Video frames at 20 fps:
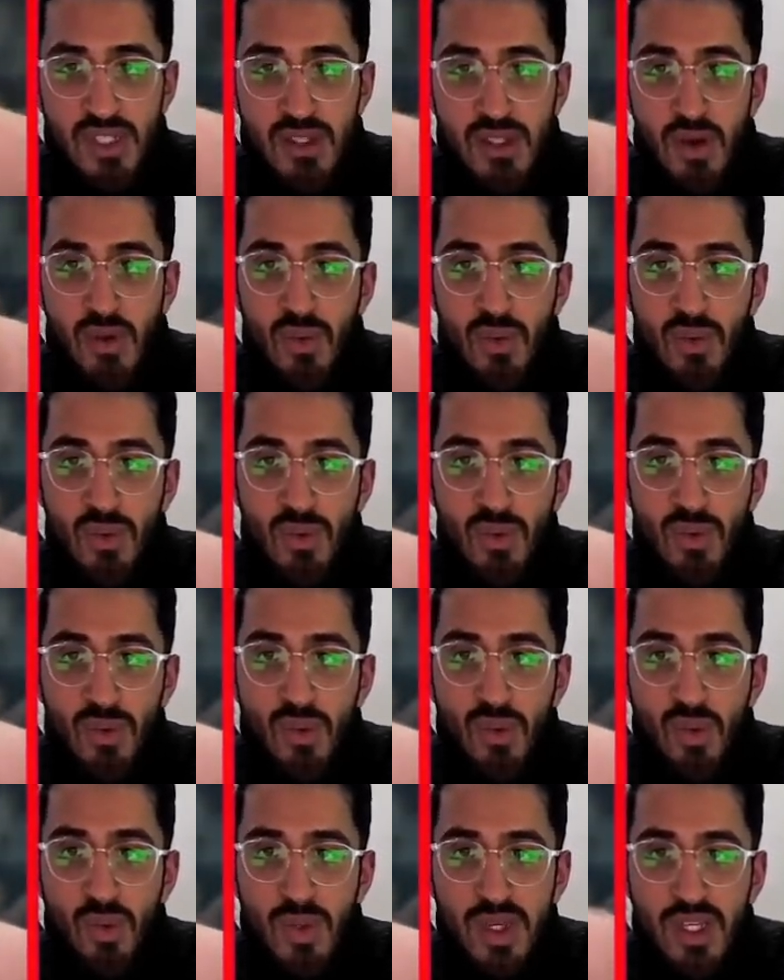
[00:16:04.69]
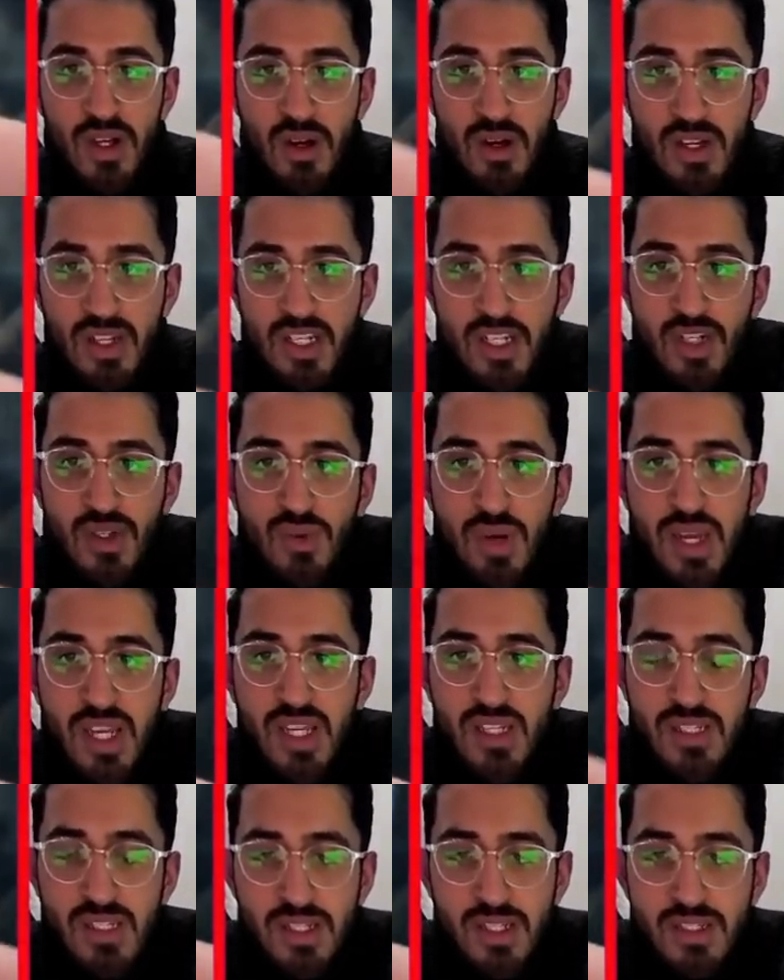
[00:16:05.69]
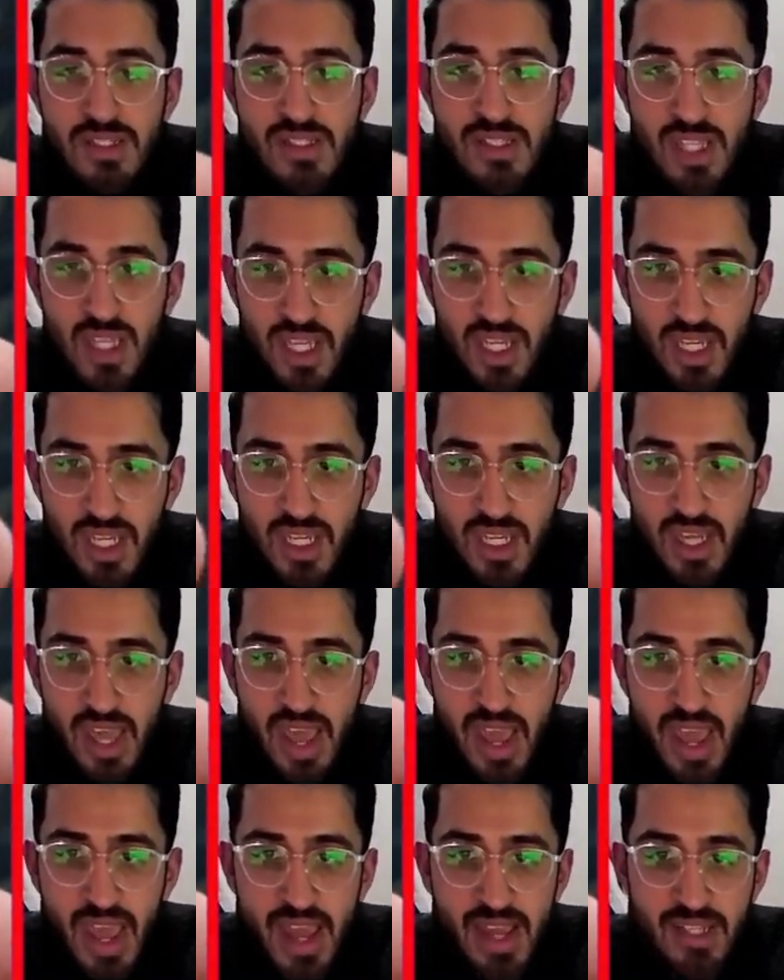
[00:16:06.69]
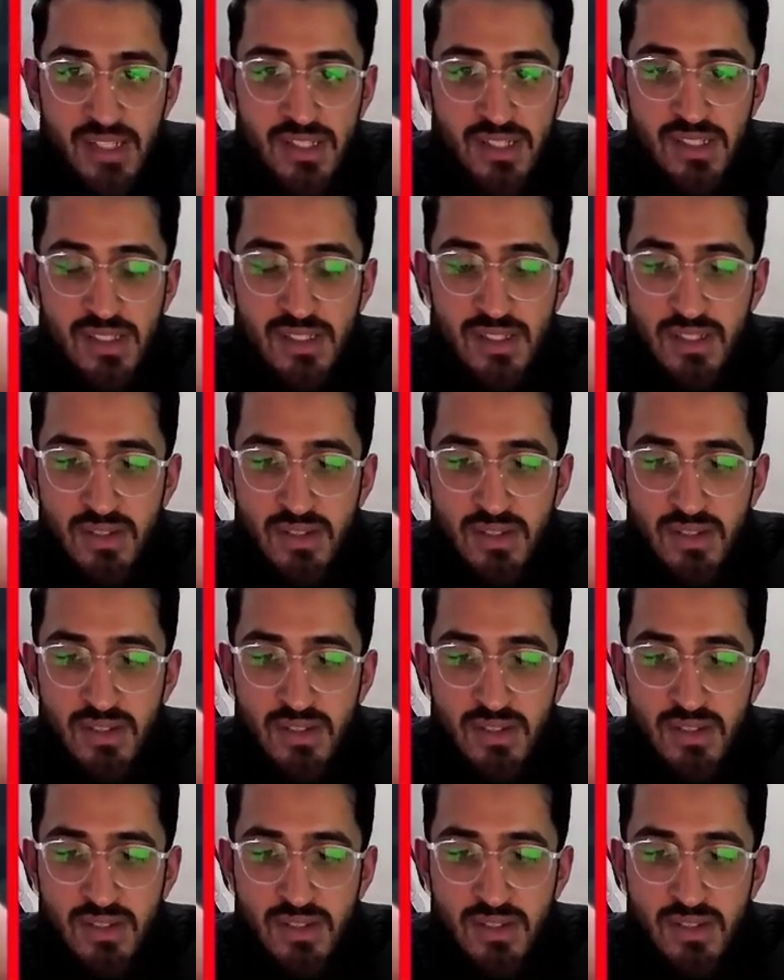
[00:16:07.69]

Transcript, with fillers: oh, we got a Great Tusk E X.